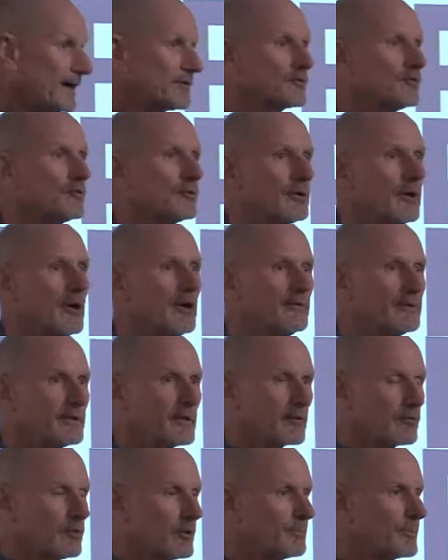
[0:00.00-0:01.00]
outdoor clothing
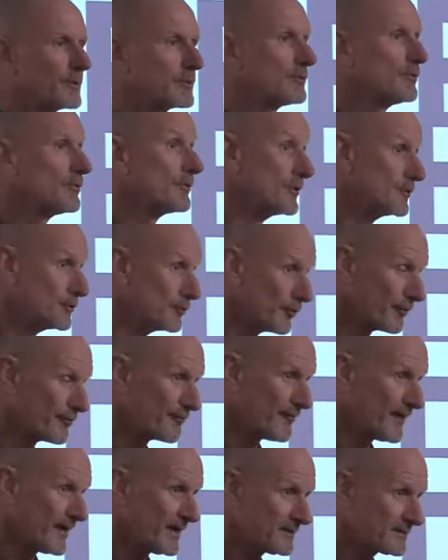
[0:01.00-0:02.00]
equipment called the
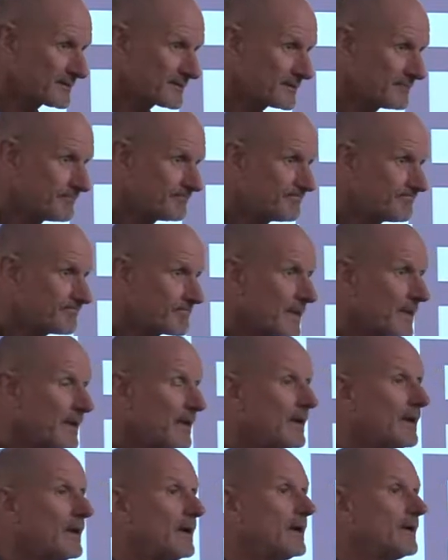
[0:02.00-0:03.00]
North Face,
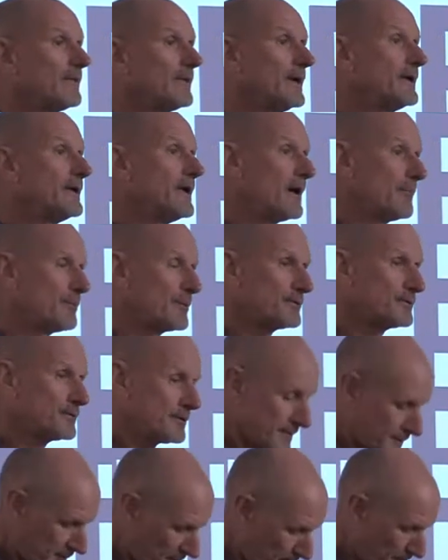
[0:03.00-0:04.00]
they now
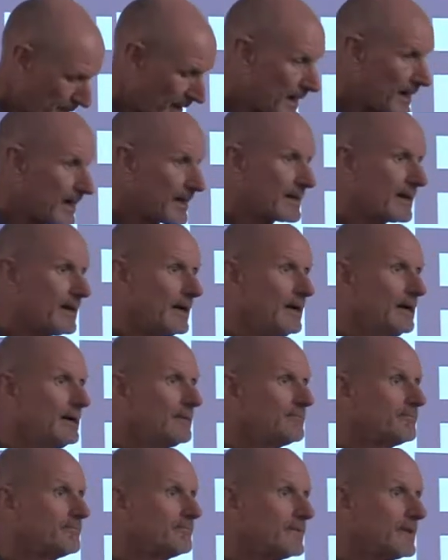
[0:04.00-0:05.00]
produce a
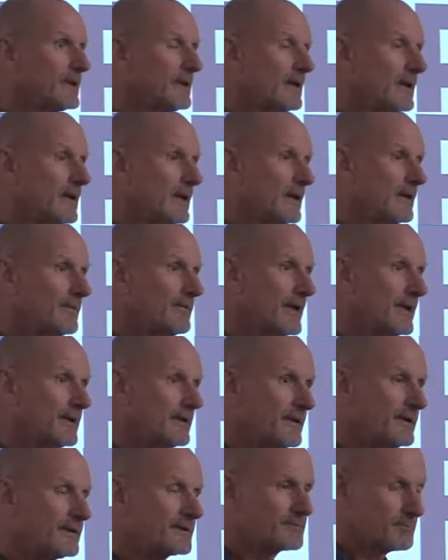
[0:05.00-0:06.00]
parka
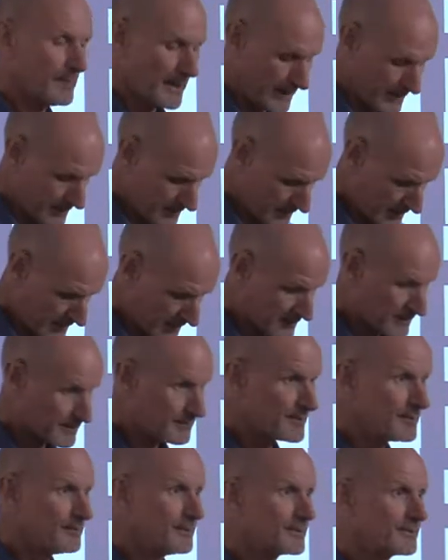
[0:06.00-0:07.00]
that is, made, is
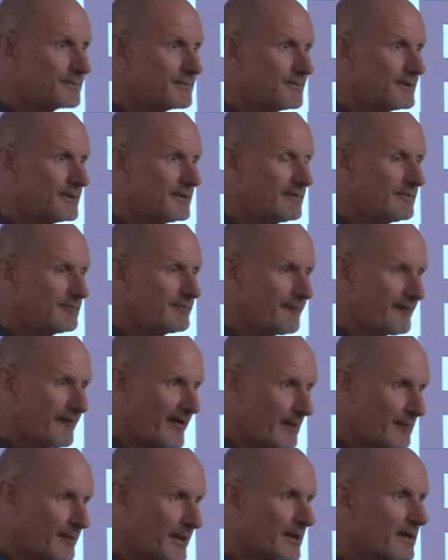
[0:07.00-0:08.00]
the, the
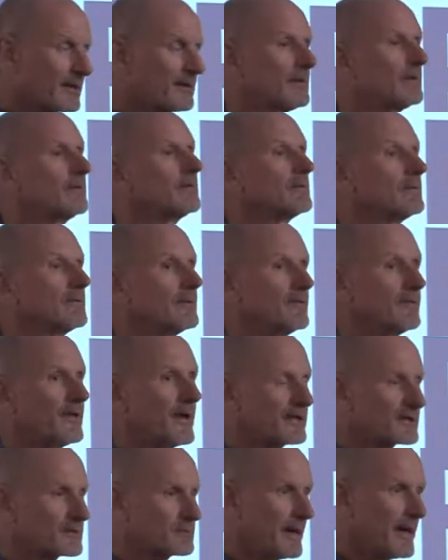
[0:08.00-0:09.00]
fabric that
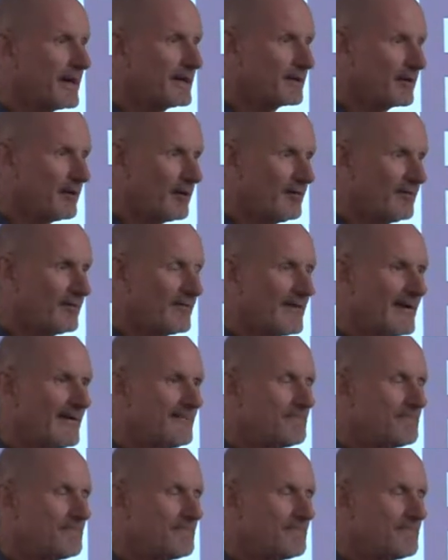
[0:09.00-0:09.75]
that's made of